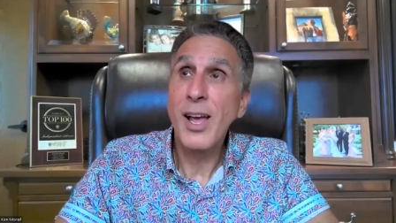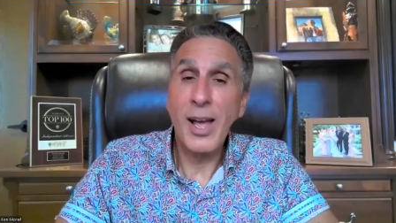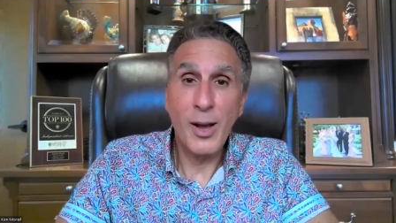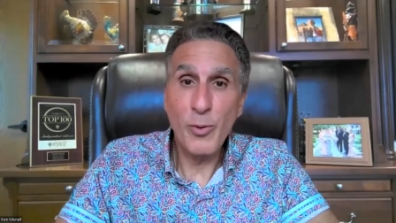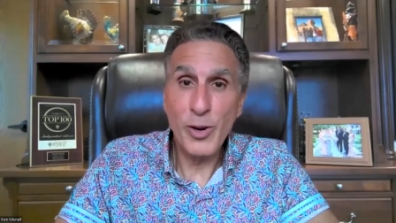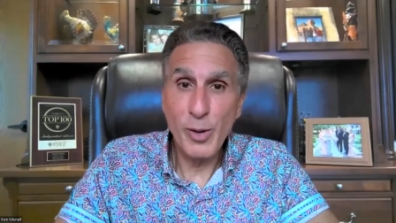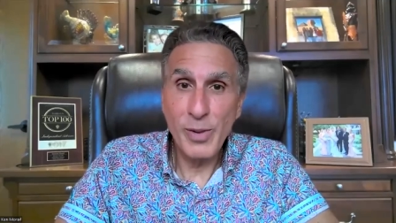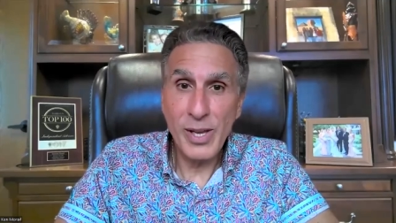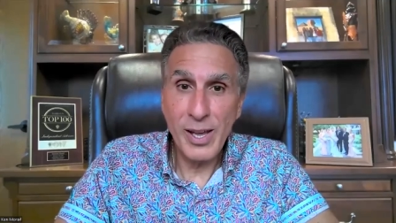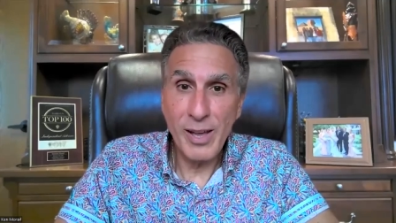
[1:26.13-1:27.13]
We're going to
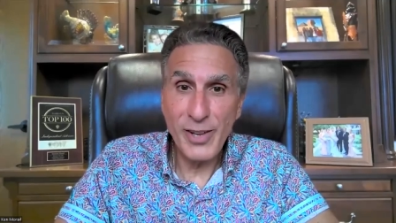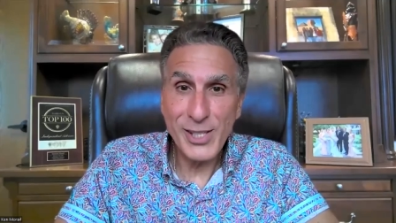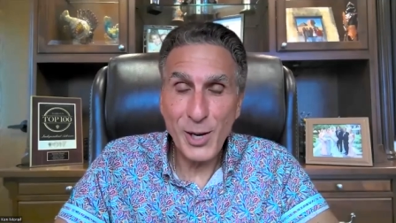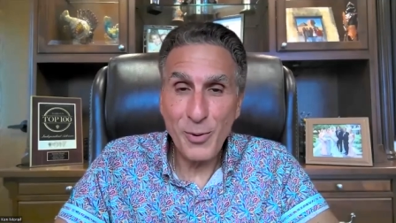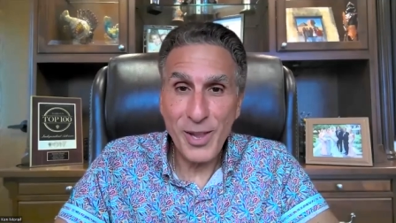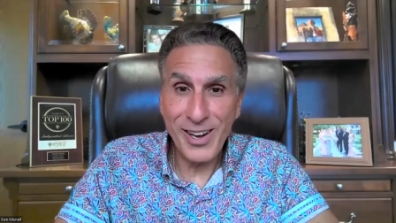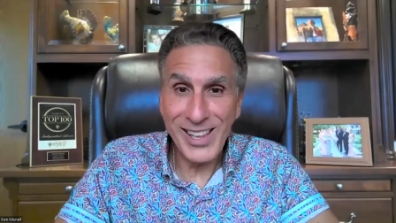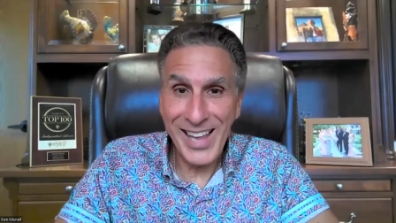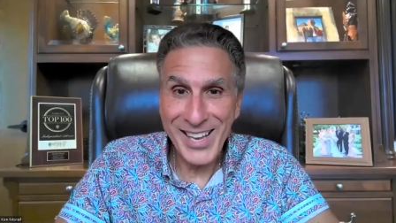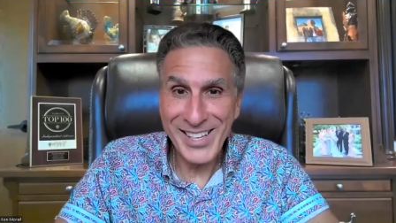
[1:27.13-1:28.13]
be visiting with our
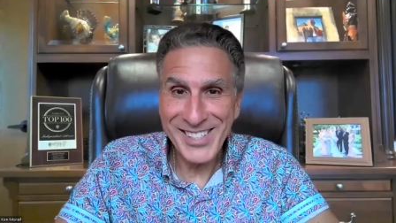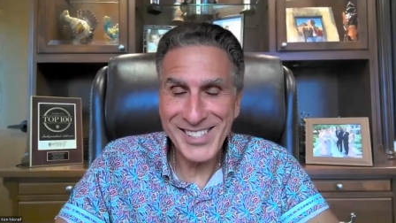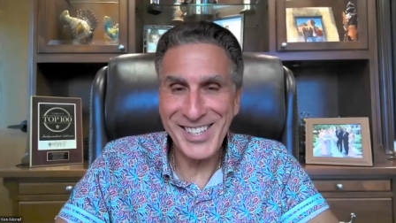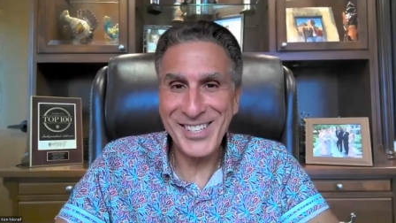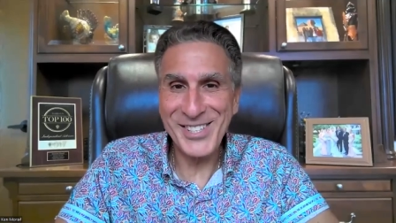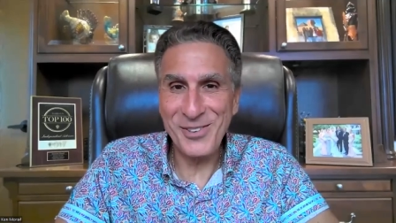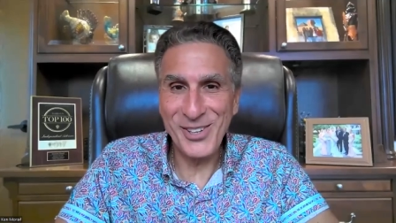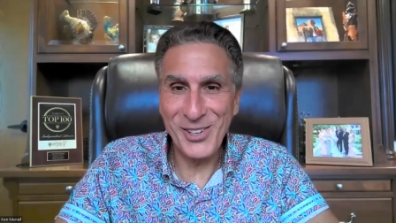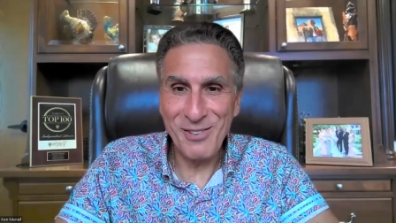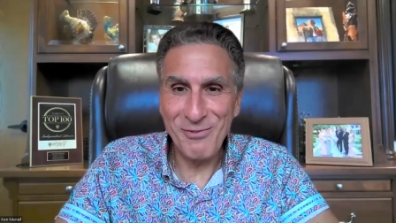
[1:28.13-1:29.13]
clients, and so we're
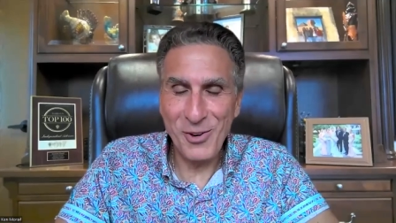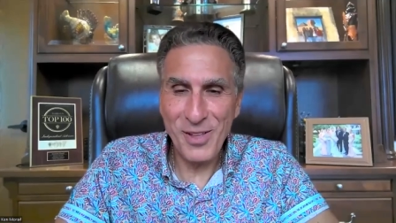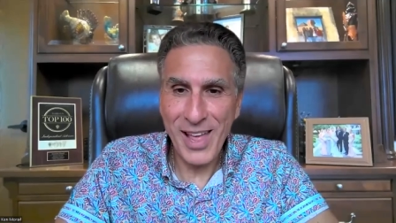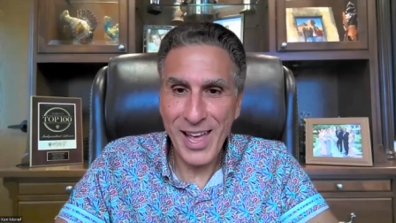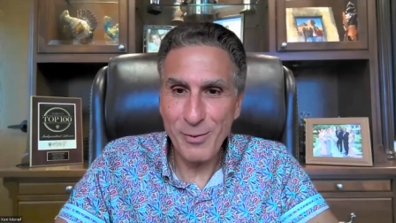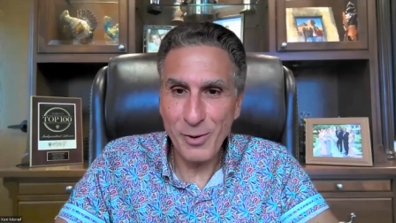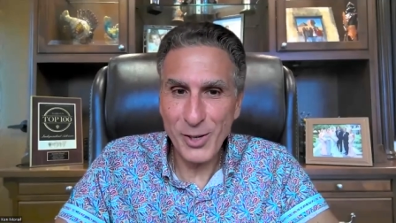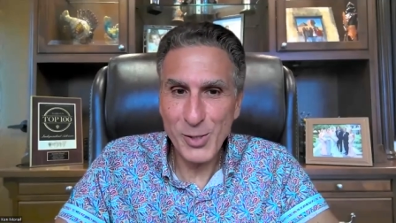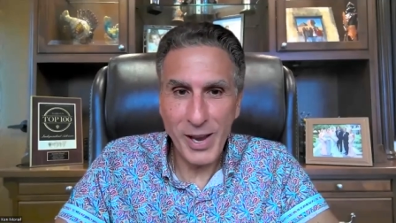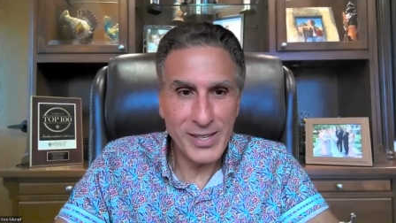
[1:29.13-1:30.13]
looking forward to that. We're
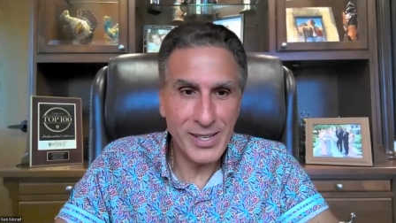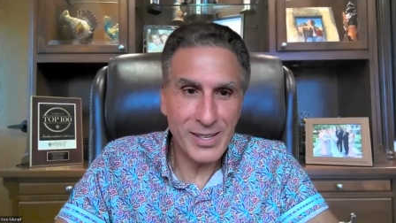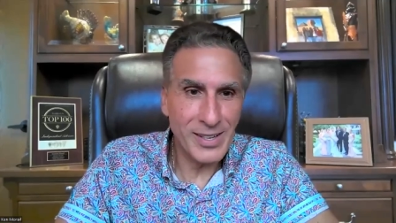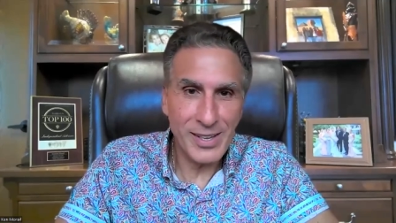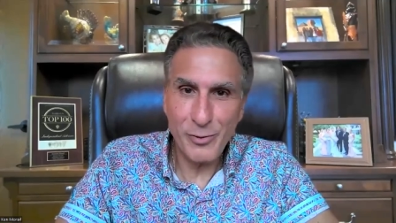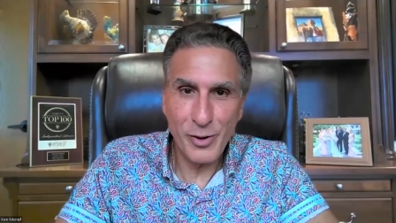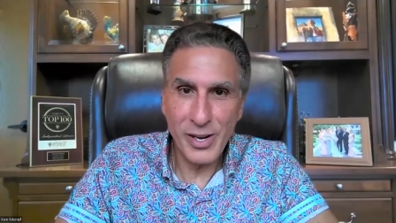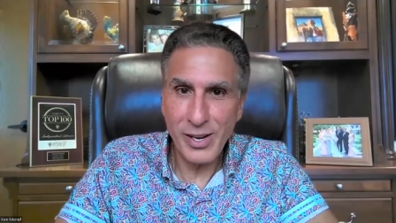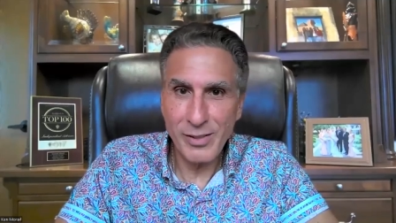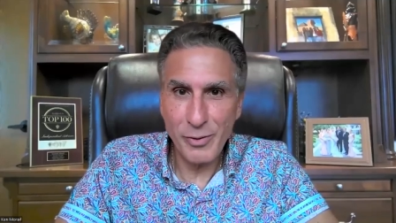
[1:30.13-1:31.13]
expecting
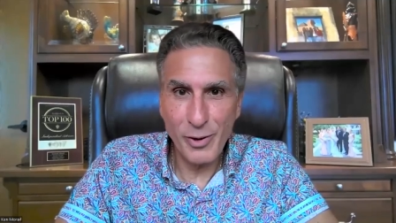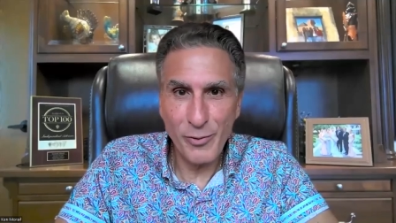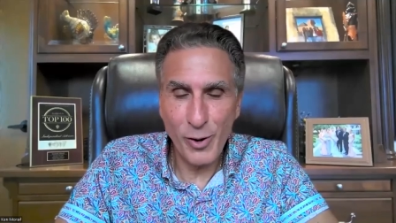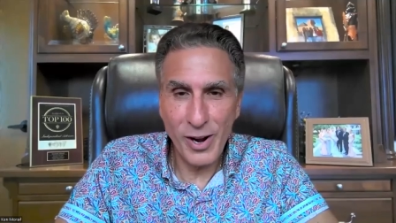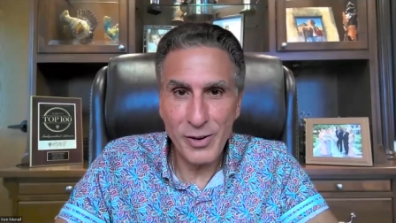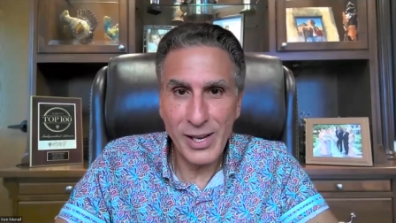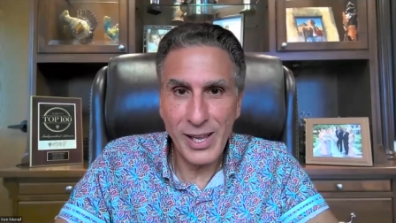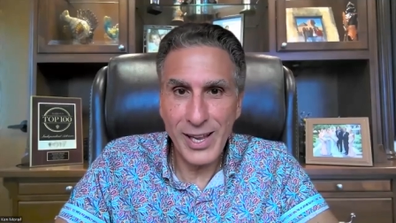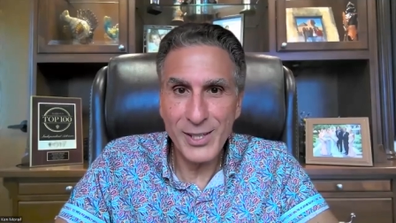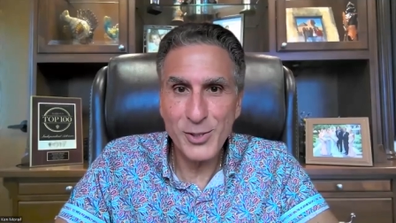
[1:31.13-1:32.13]
300 or 400
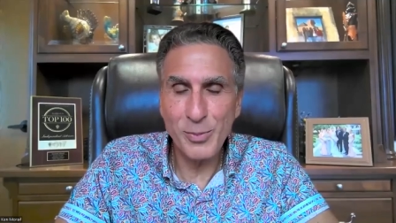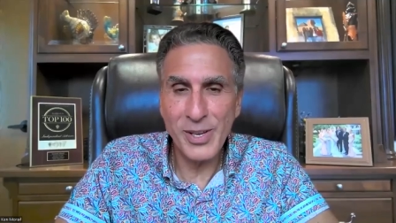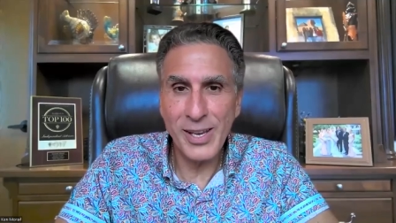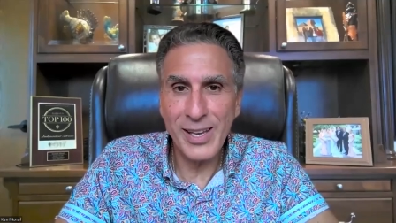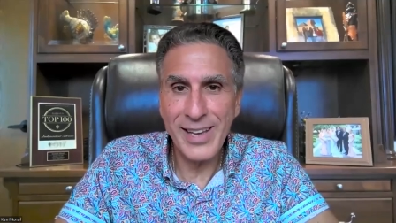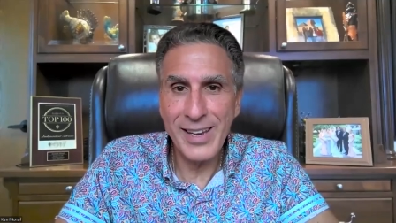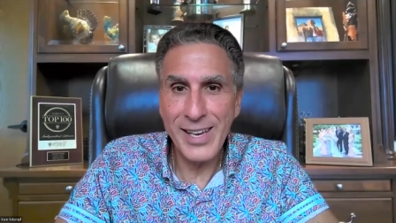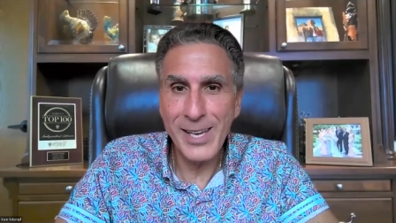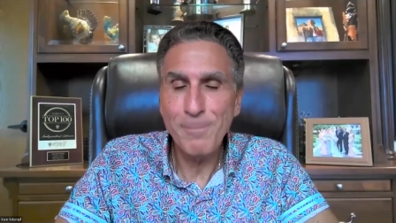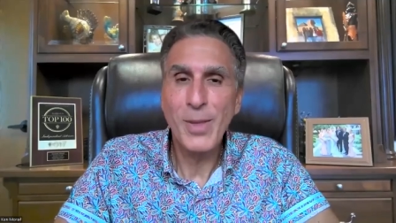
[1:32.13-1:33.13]
clients to be
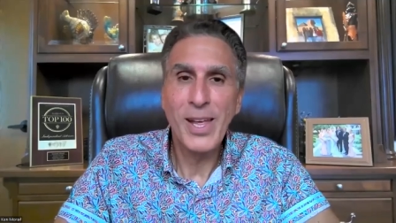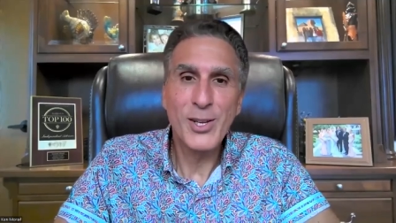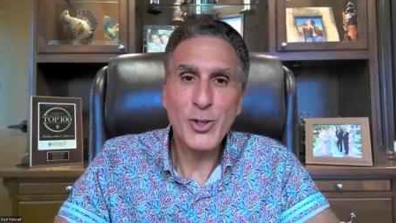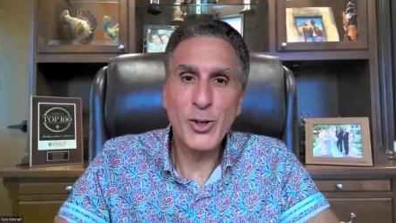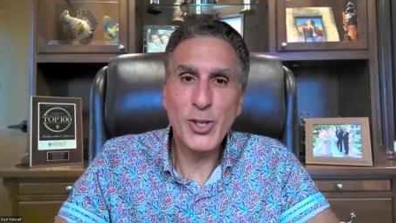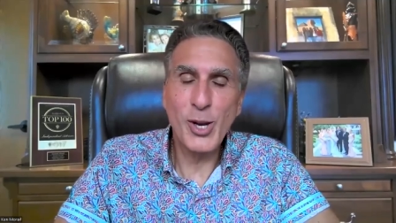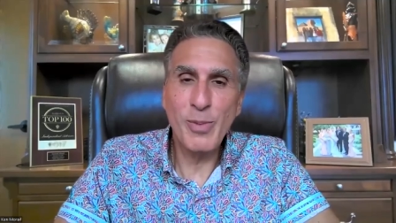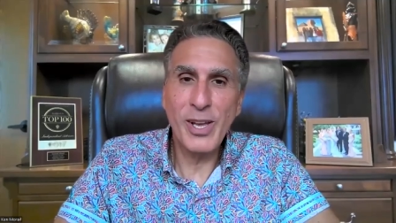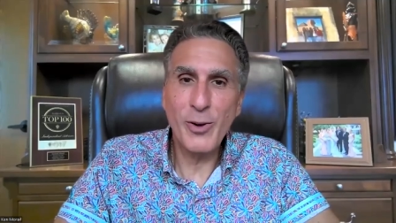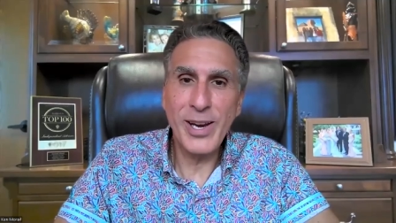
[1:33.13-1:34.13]
attending, so it's going to
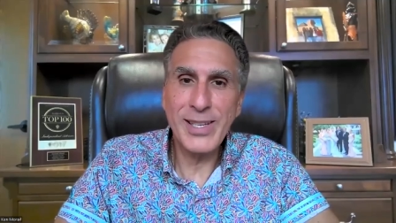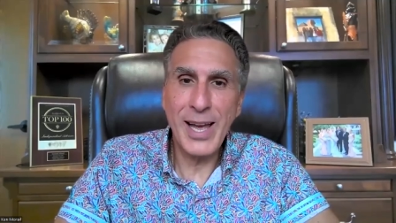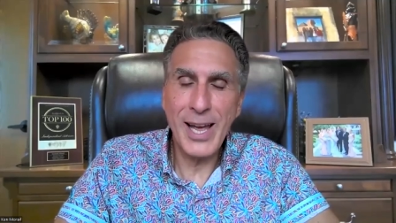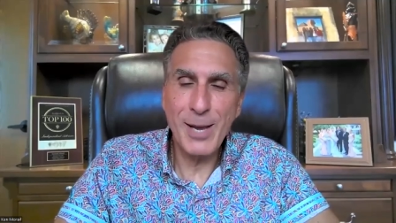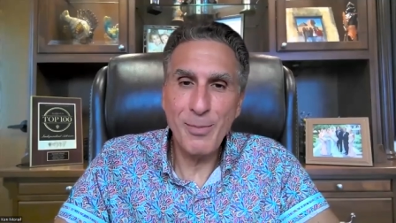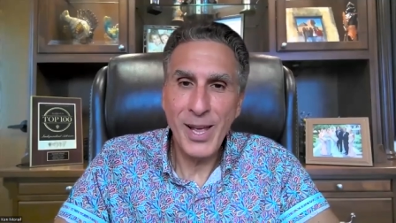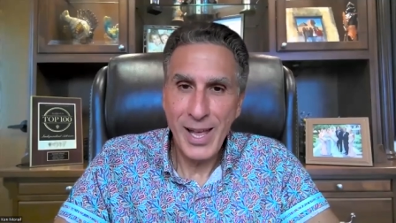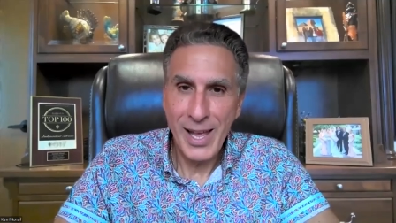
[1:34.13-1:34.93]
be a great time.